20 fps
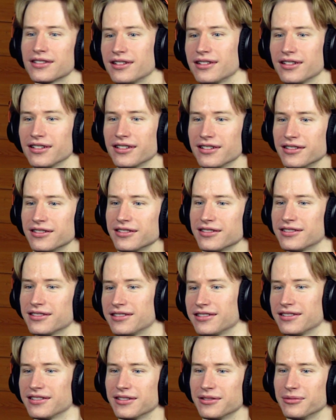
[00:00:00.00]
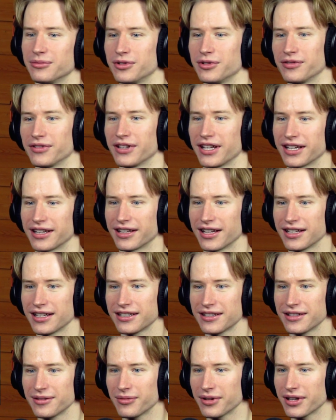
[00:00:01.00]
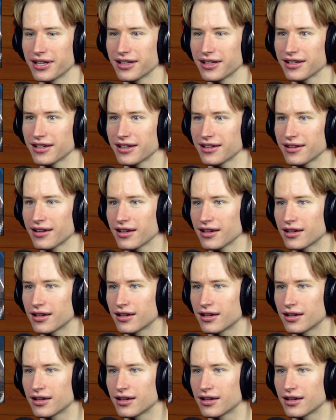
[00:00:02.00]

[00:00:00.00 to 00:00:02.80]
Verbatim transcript: a little move like that in the beginning, I think.